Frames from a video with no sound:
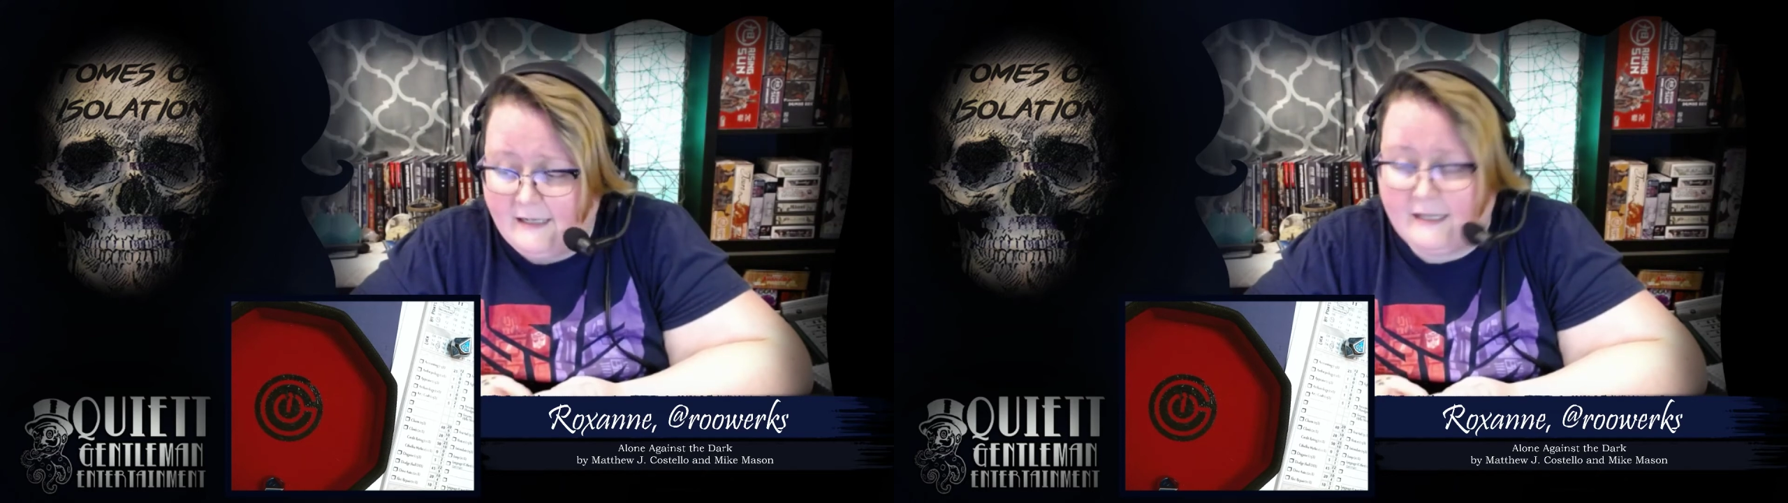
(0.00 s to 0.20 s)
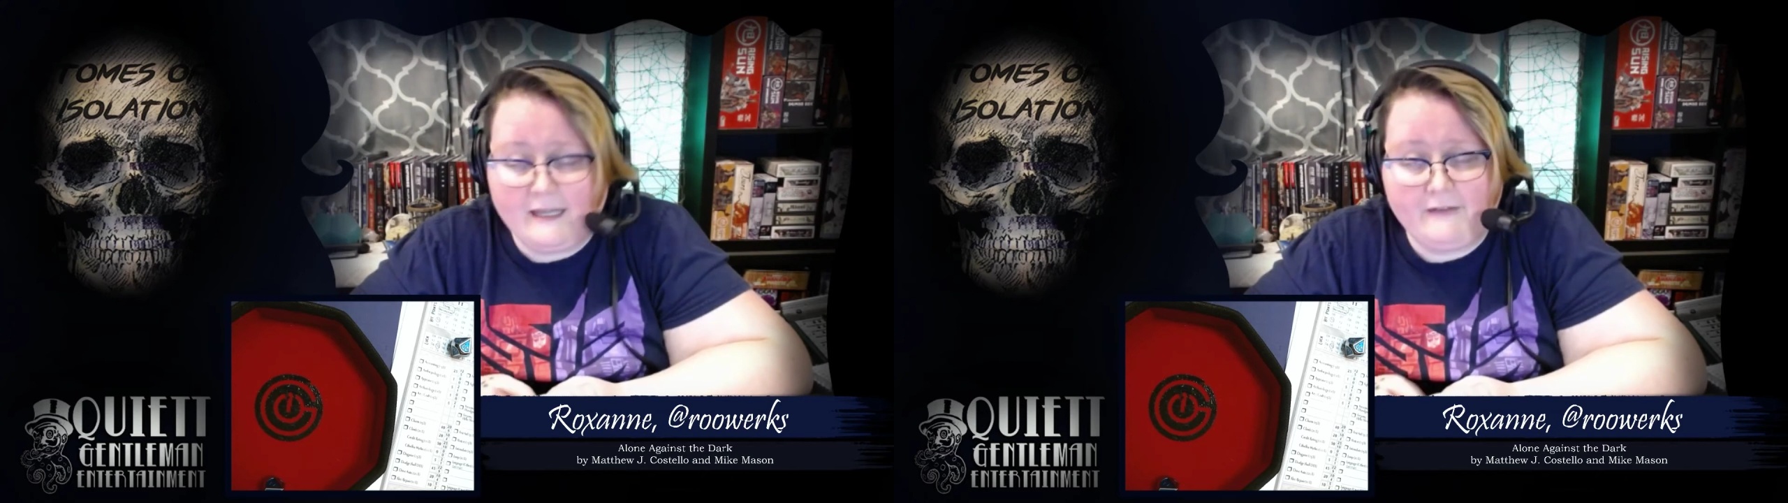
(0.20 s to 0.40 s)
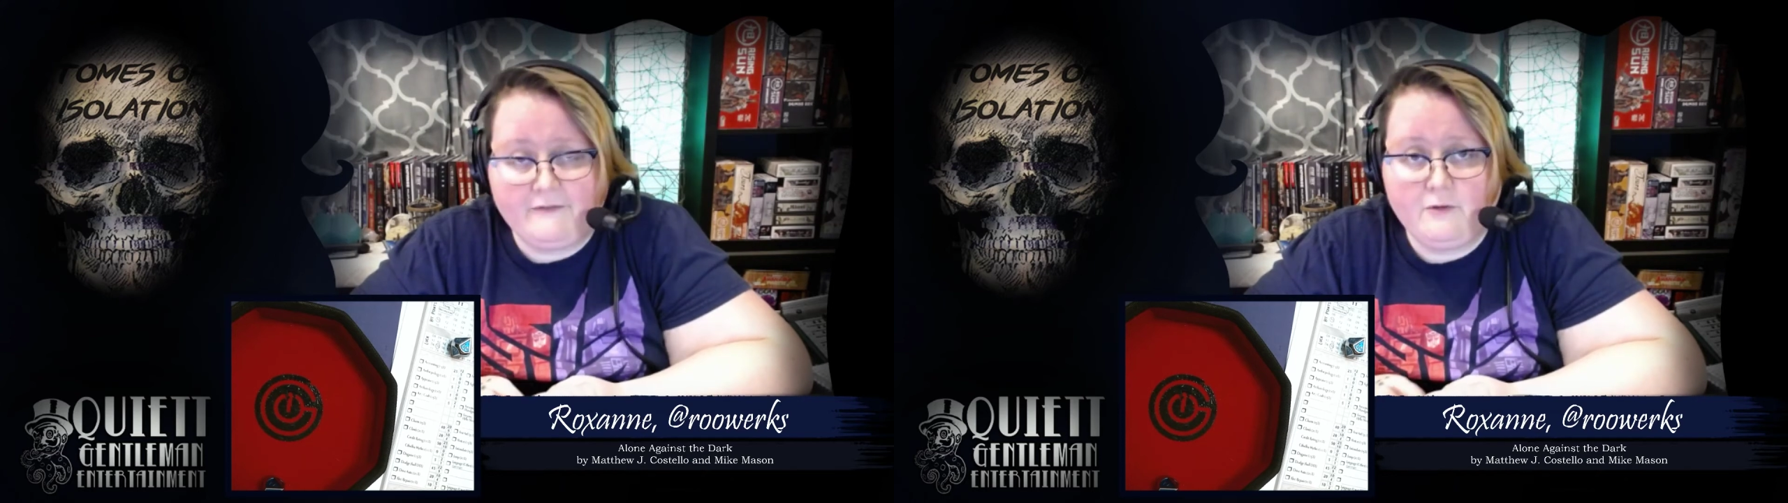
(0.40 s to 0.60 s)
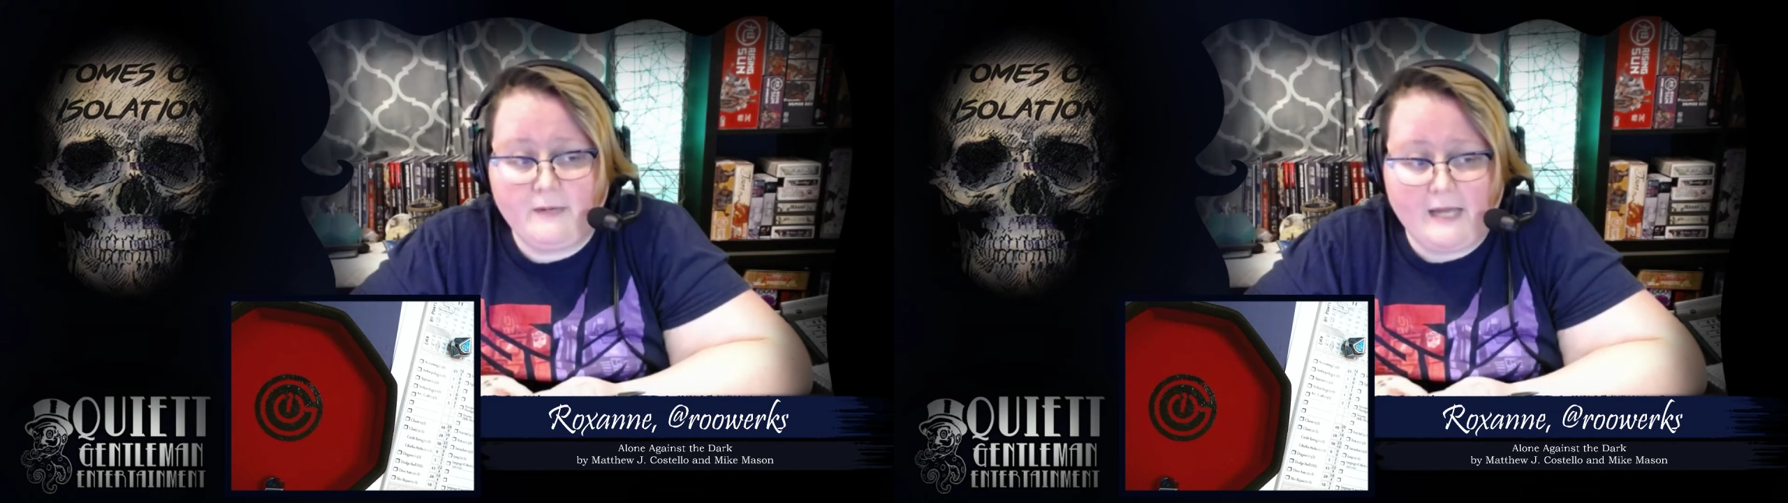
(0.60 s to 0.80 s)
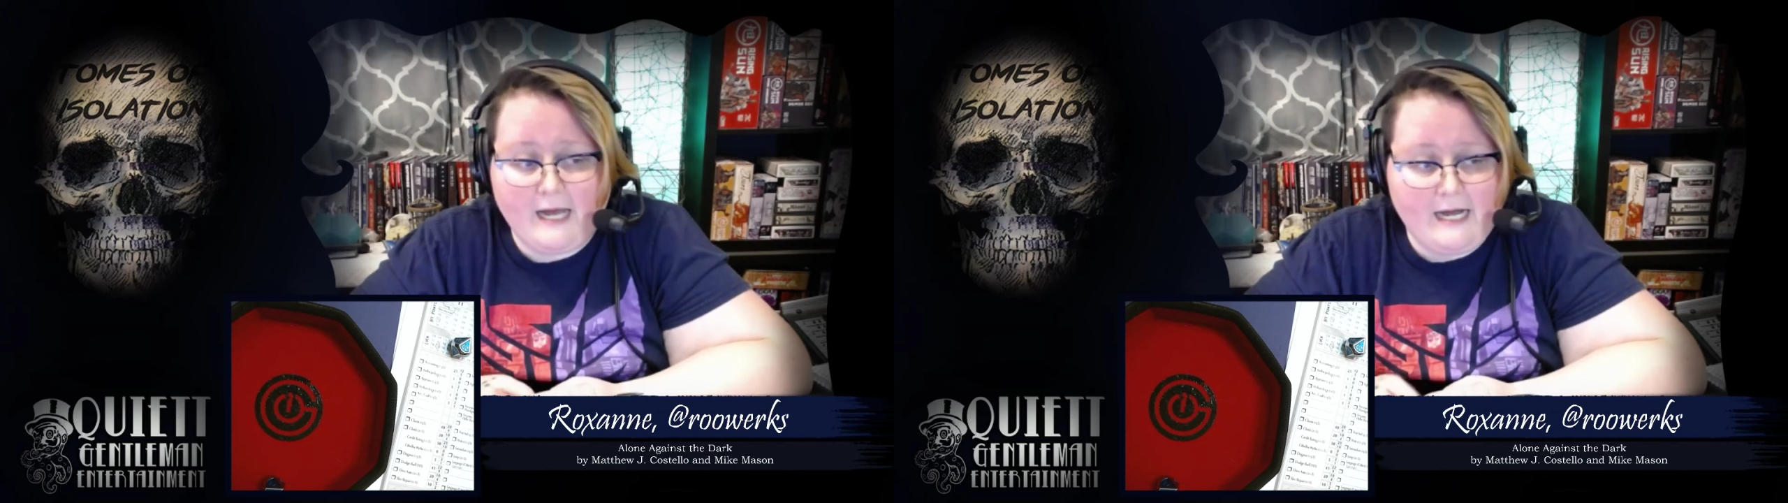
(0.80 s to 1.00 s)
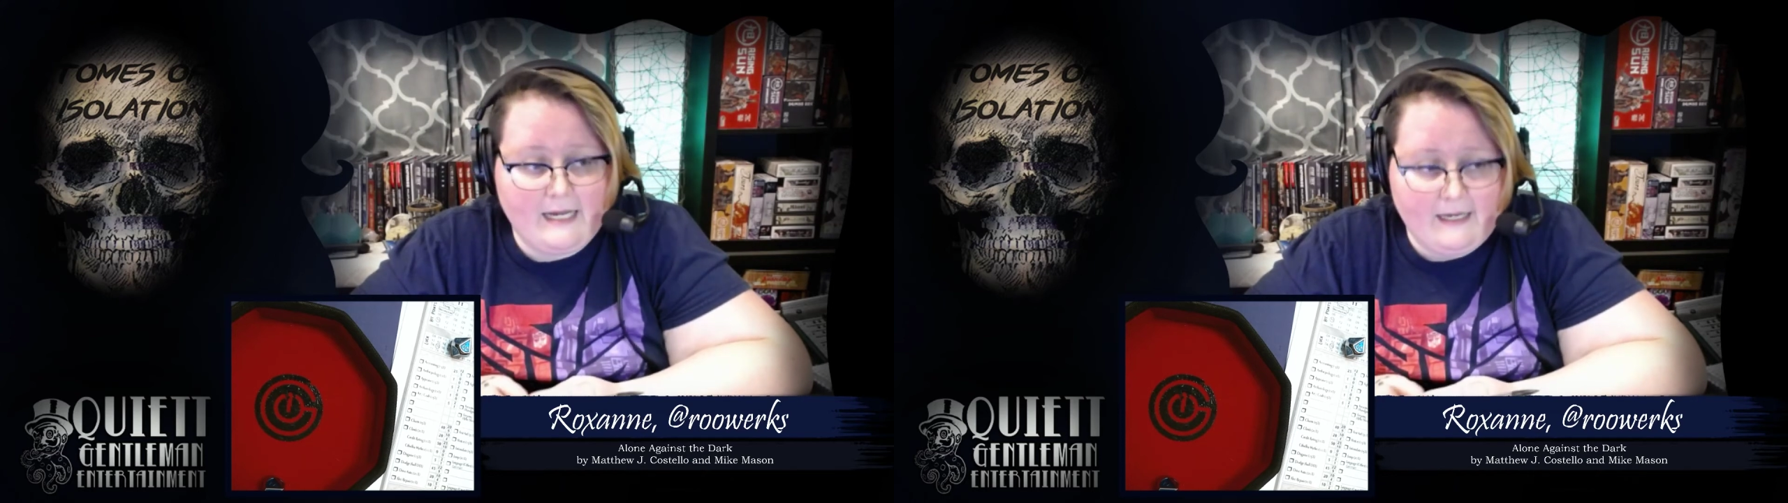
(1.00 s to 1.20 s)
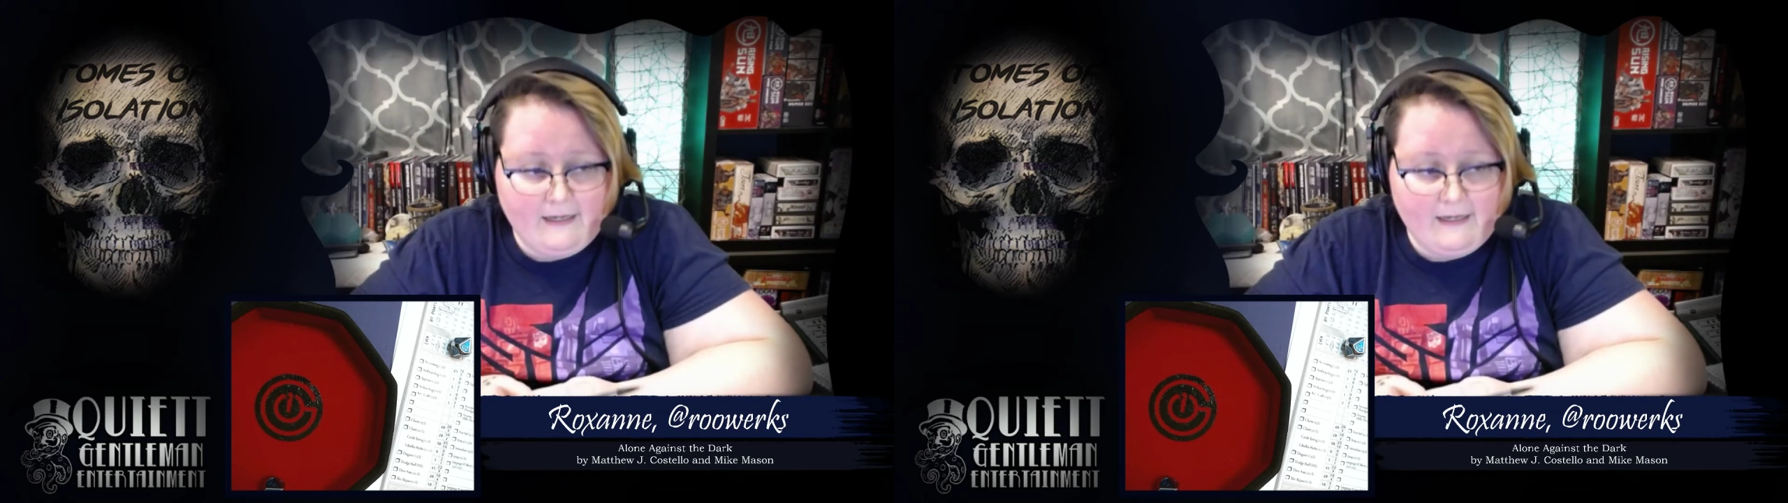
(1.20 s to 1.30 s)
left you behind.